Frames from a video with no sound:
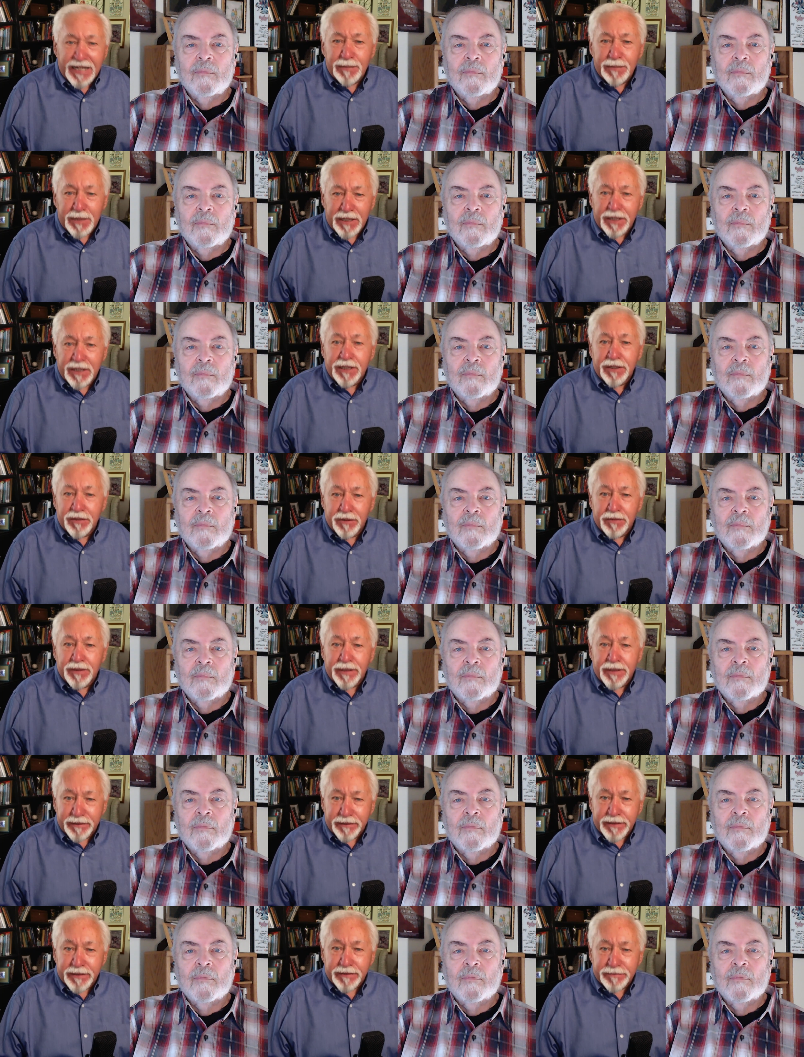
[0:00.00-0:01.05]
Speaker 1: anybody can
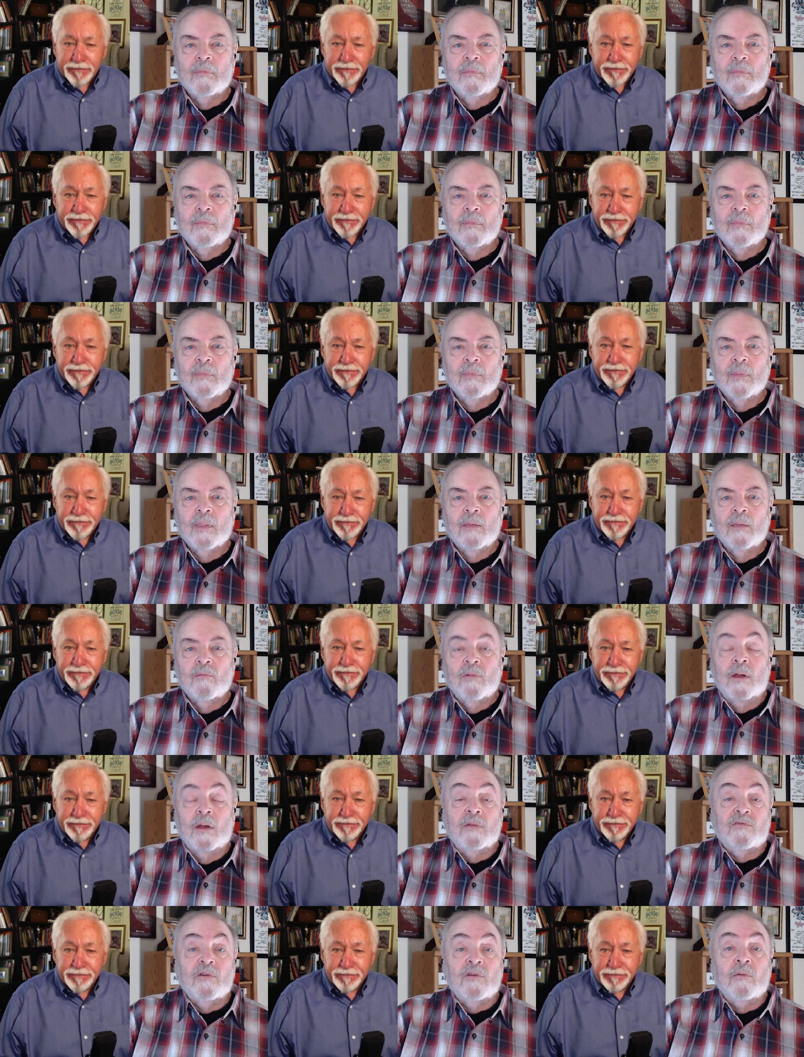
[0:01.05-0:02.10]
do anything.
Speaker 2: Right.
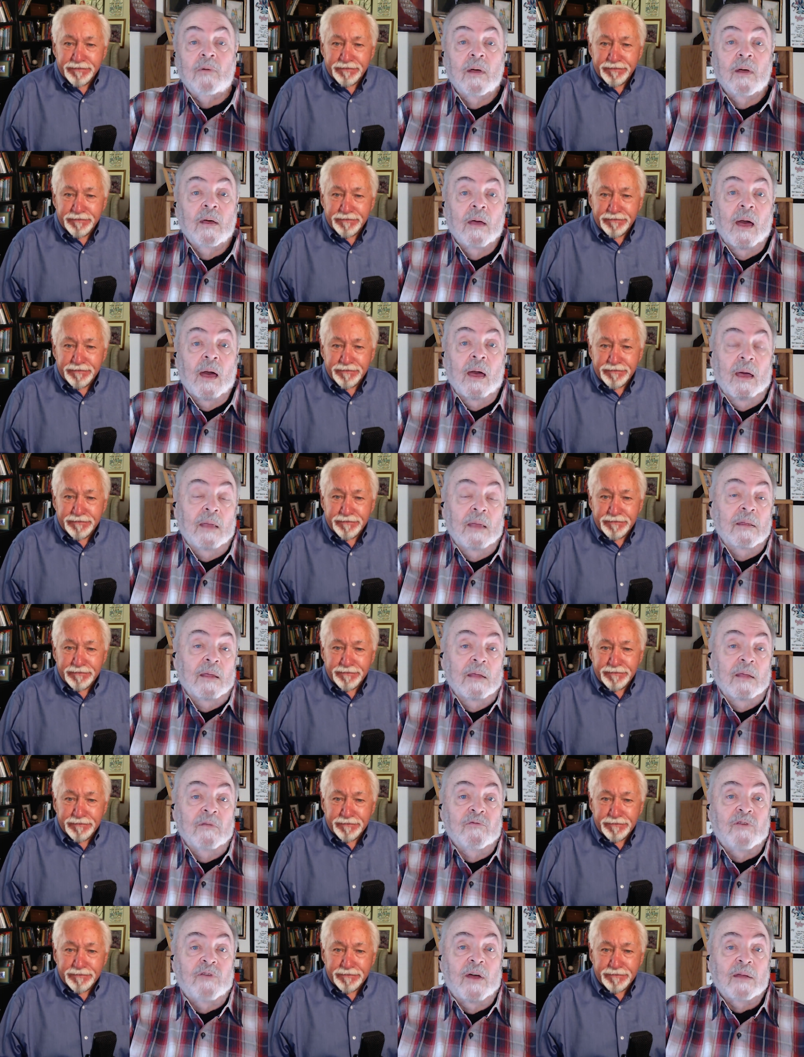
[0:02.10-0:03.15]
So, in
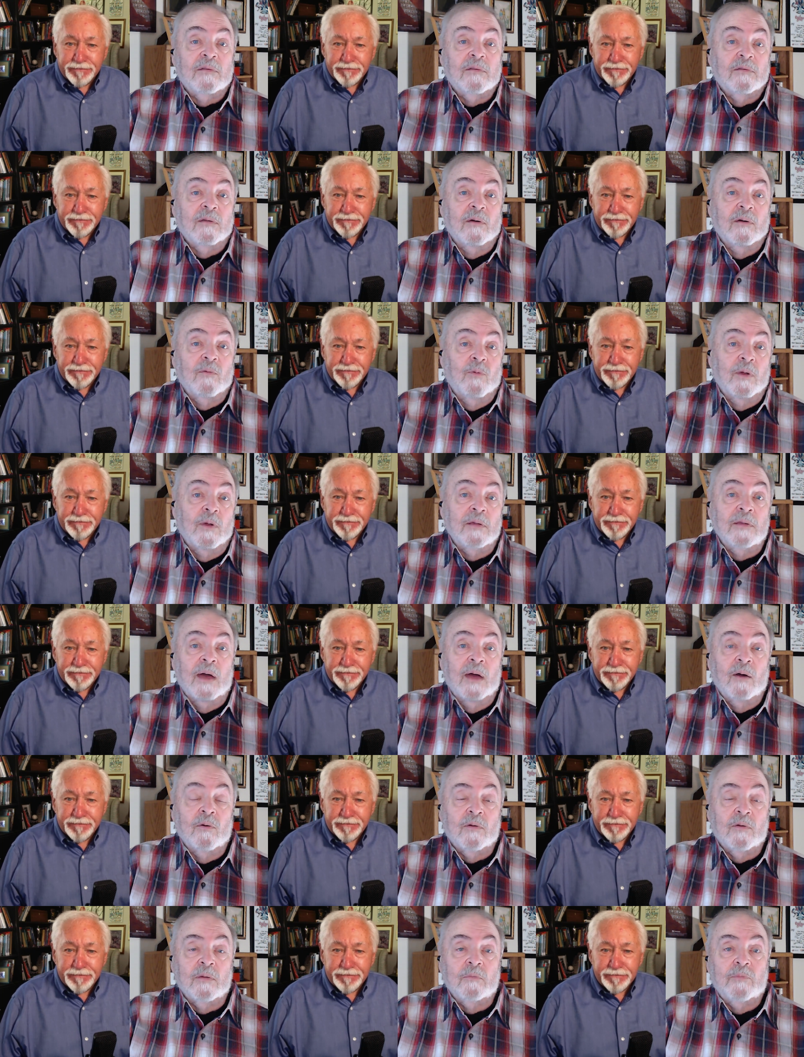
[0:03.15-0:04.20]
fact, we're now
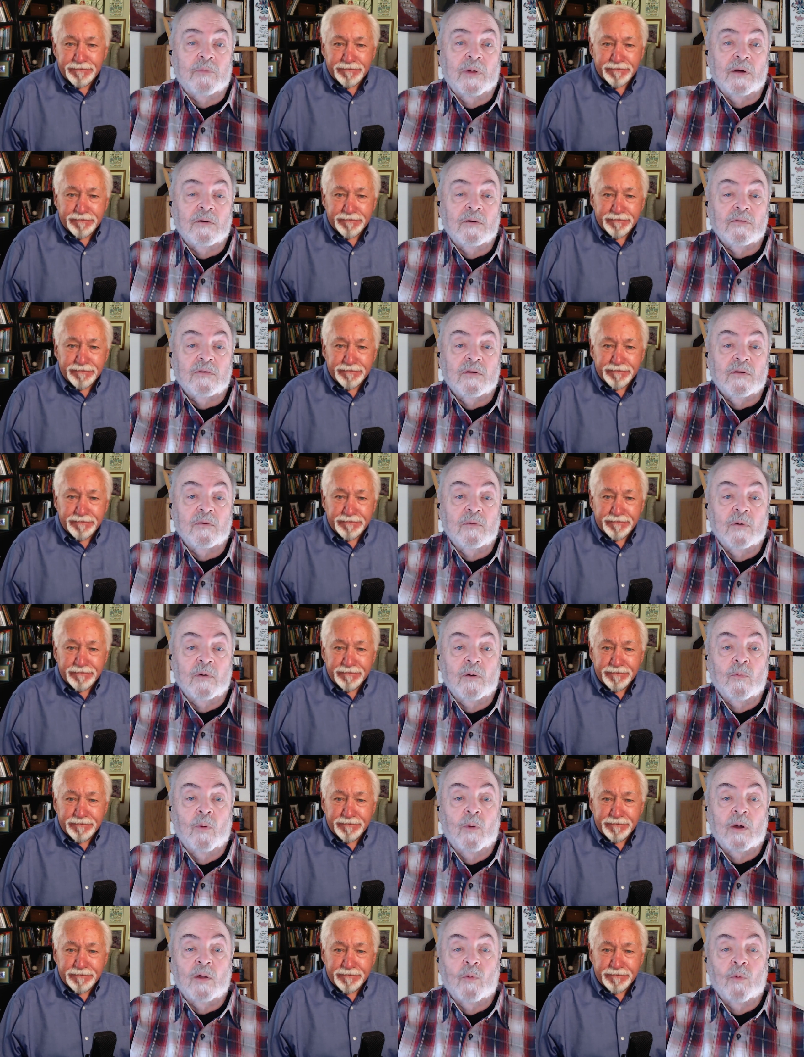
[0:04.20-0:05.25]
compelled to
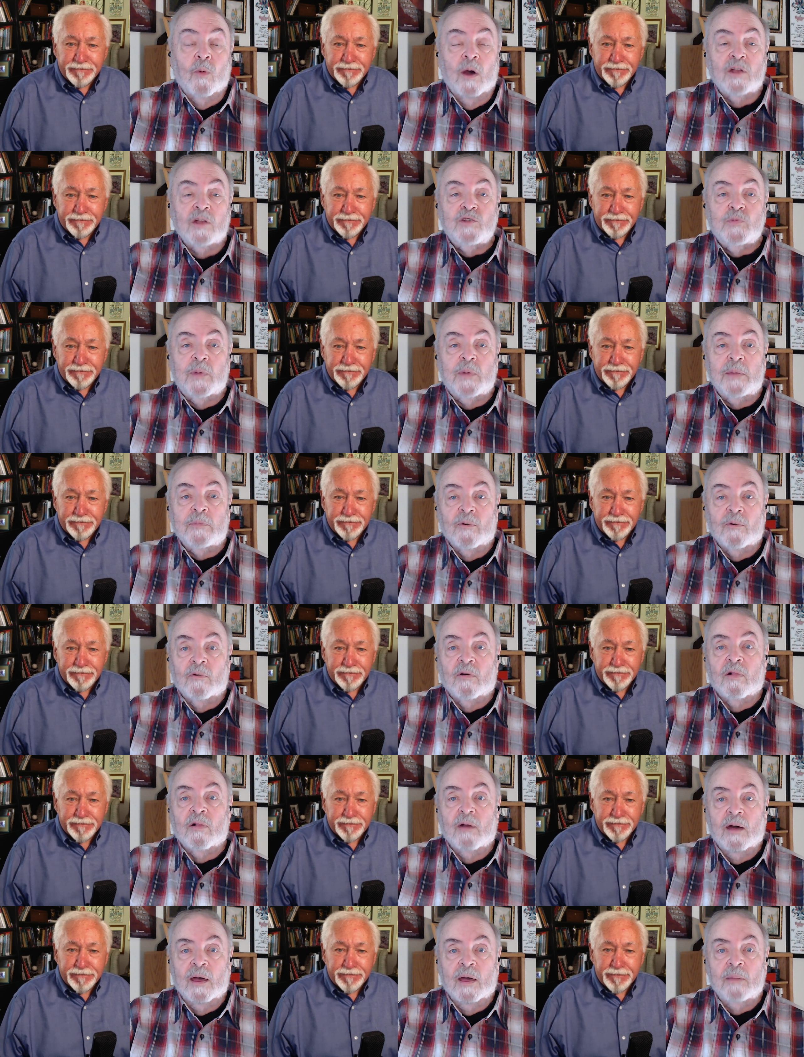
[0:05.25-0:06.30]
want to watch people
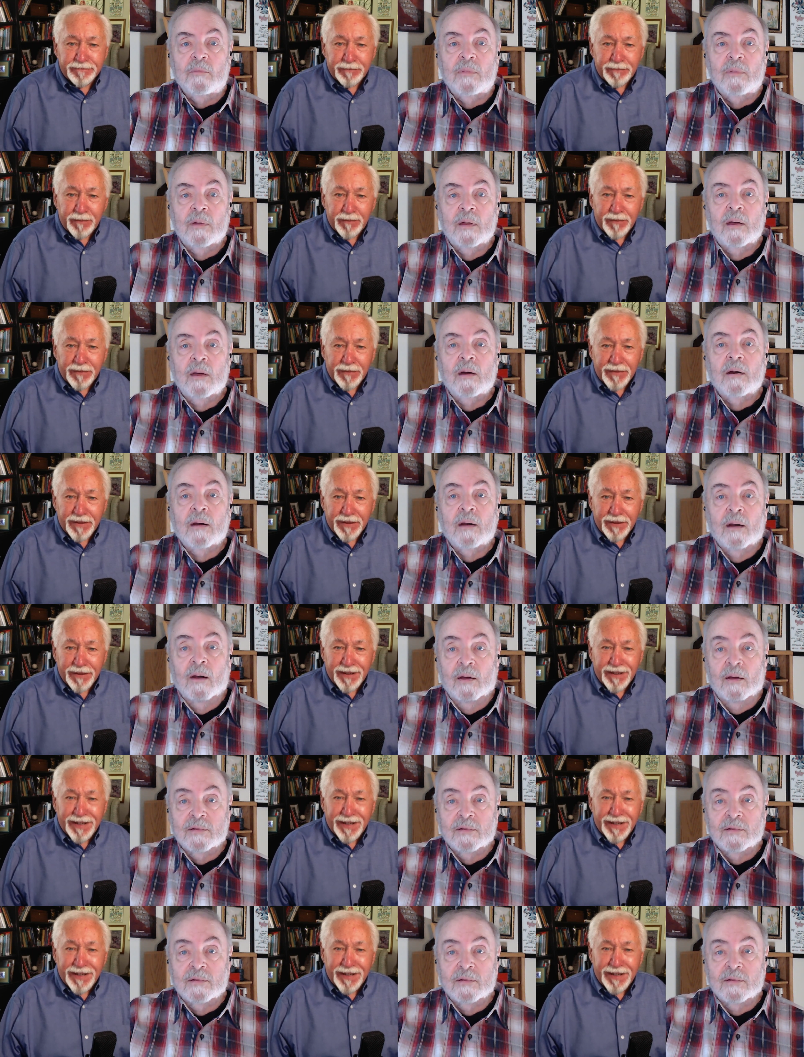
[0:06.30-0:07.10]
climb on